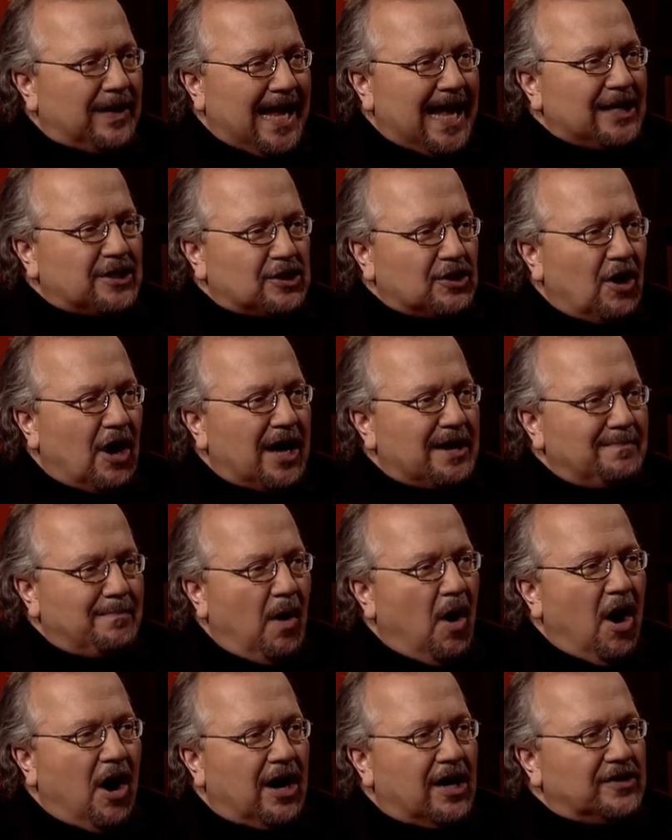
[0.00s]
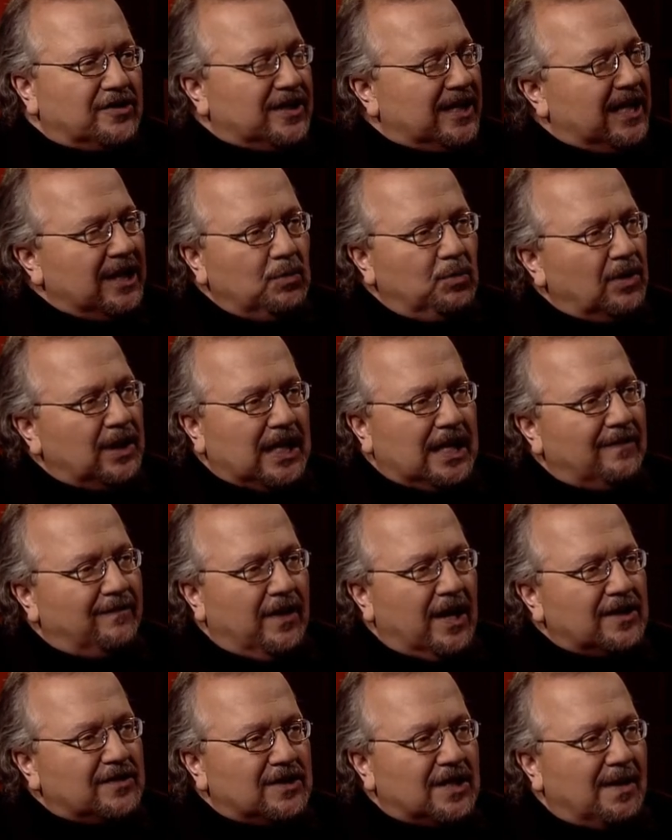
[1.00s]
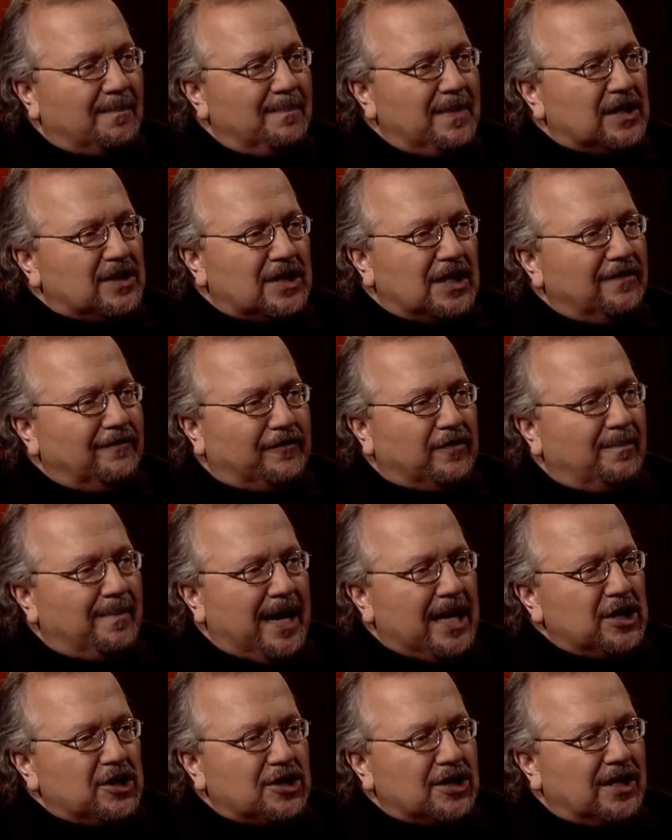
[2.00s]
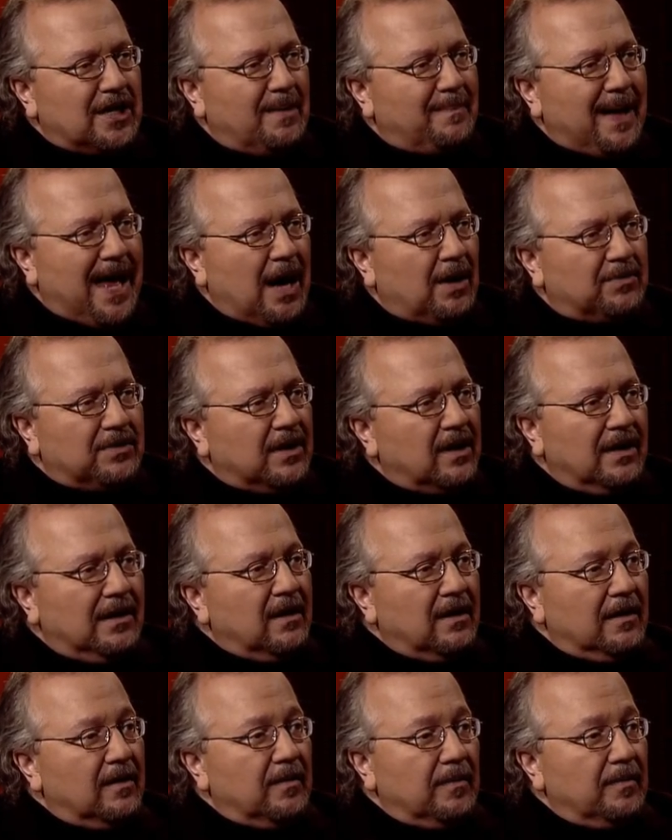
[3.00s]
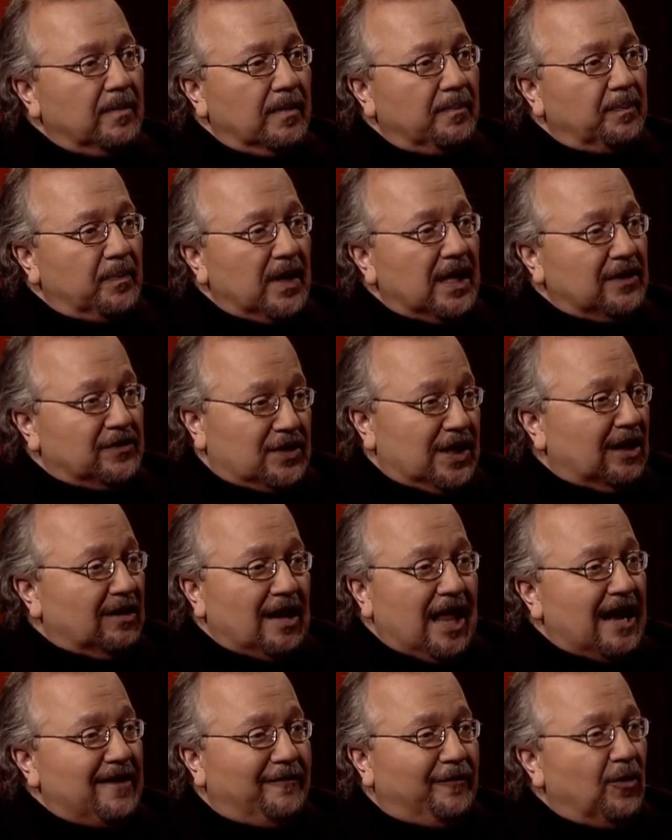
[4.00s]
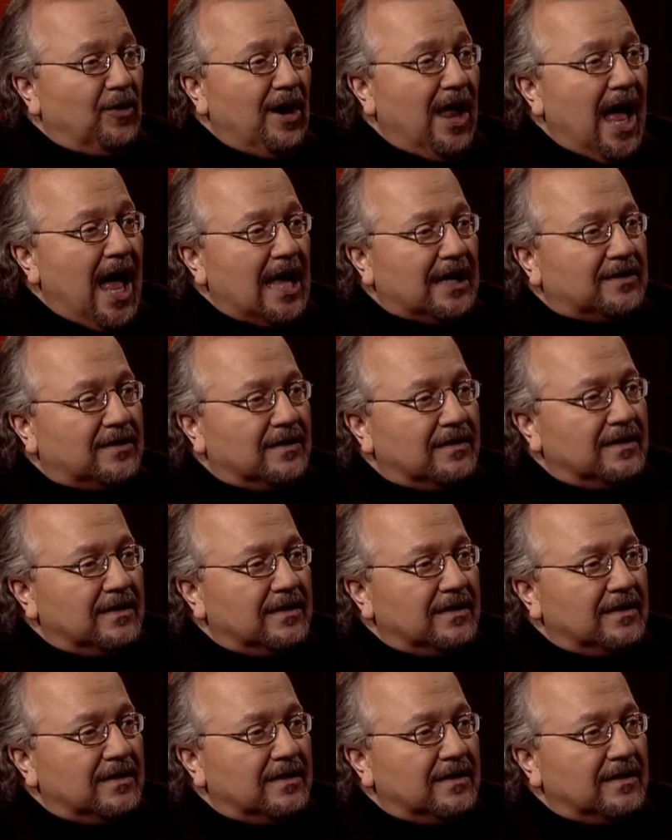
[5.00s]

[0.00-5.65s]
gets on Mars, it will give us misinformation about is there life or not.